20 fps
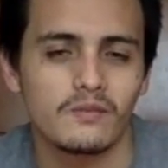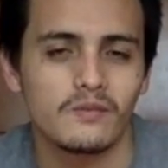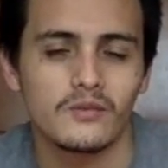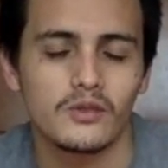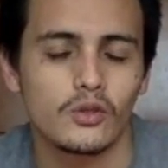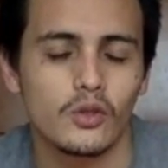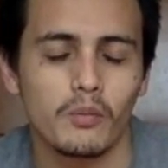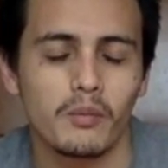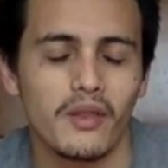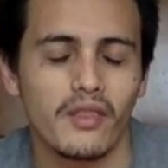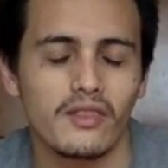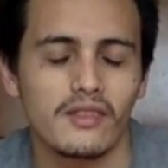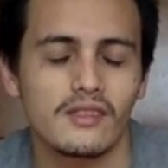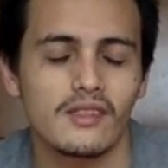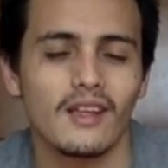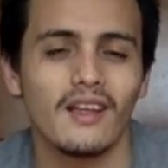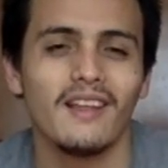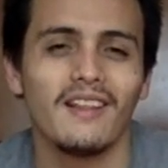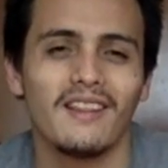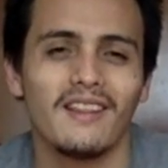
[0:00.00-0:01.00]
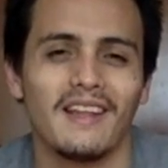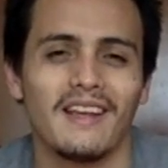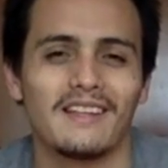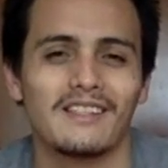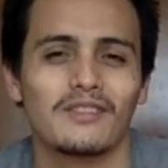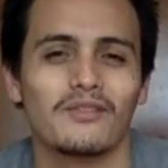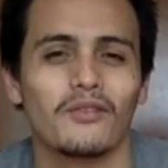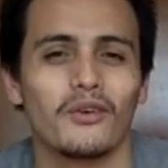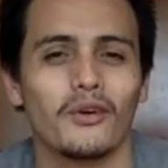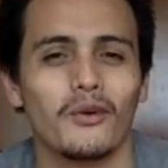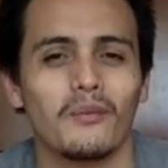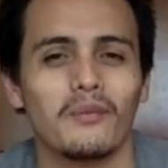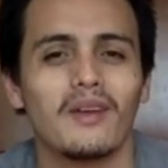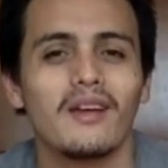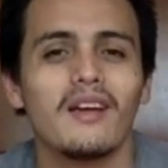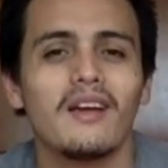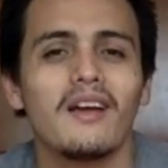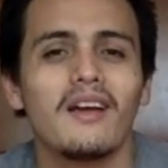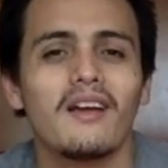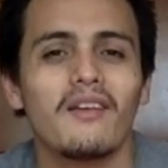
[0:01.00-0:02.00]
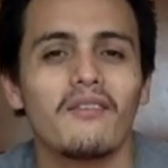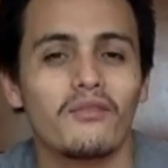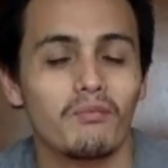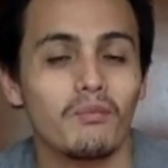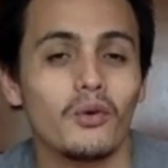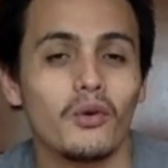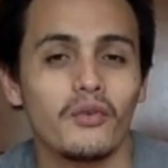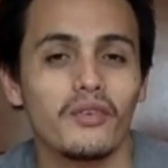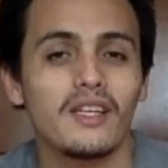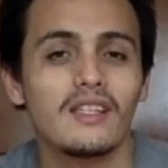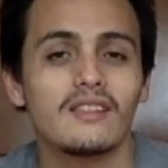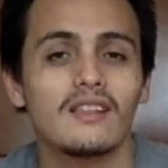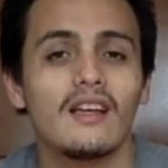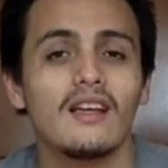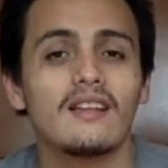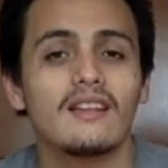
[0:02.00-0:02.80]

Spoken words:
stupid things from movies.